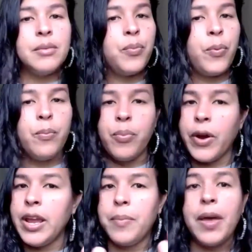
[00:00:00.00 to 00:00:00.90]
and
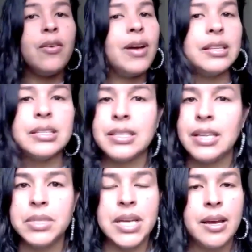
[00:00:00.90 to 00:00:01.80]
brake pedal at the
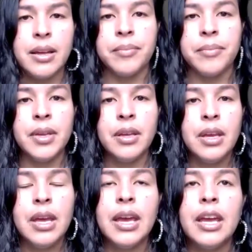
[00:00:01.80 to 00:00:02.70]
same time.
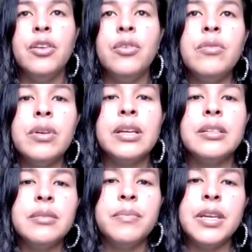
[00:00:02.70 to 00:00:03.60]
And you don't
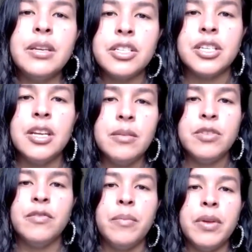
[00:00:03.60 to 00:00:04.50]
get to be
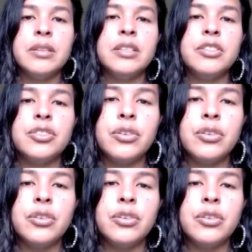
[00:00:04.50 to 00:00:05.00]
ashamed of it, because it